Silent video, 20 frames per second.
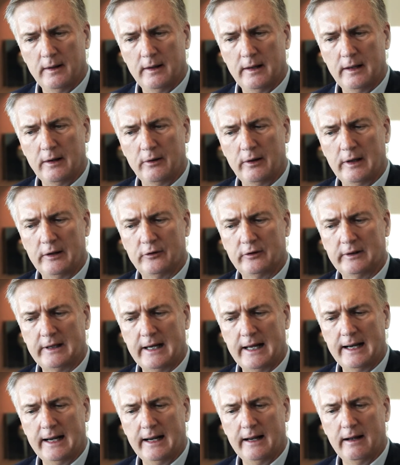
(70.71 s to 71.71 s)
it's
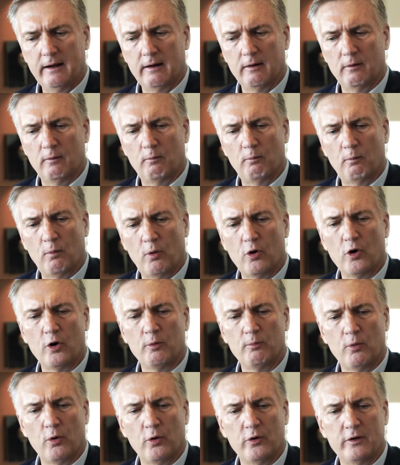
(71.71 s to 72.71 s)
getting more
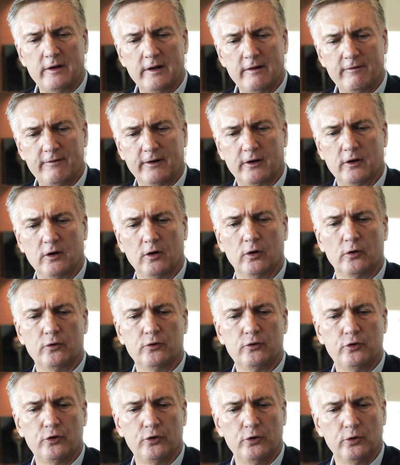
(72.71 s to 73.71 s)
and more
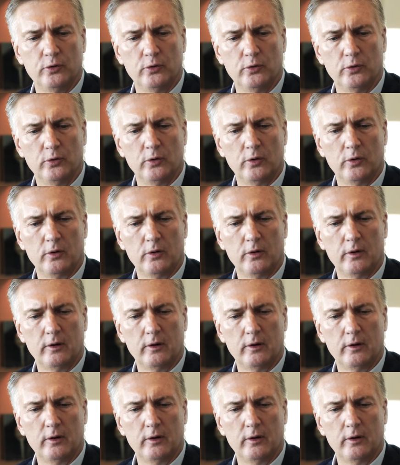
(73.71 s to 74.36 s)
difficult to